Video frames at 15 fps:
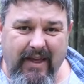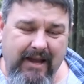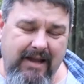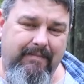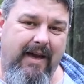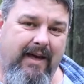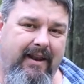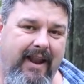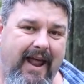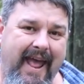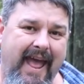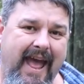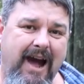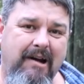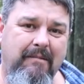Think about it.
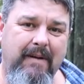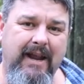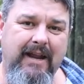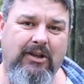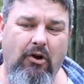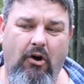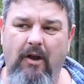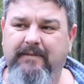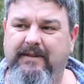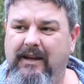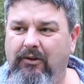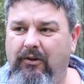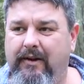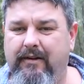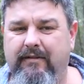How many times do
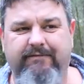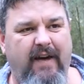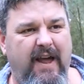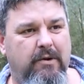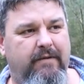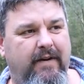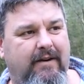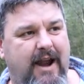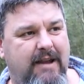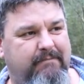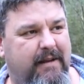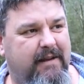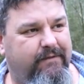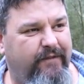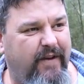you look at a photo of a
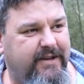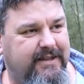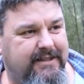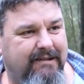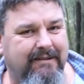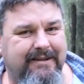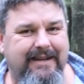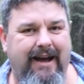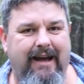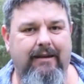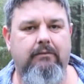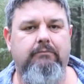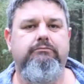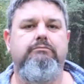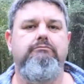great big fish and someone's
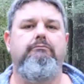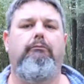going,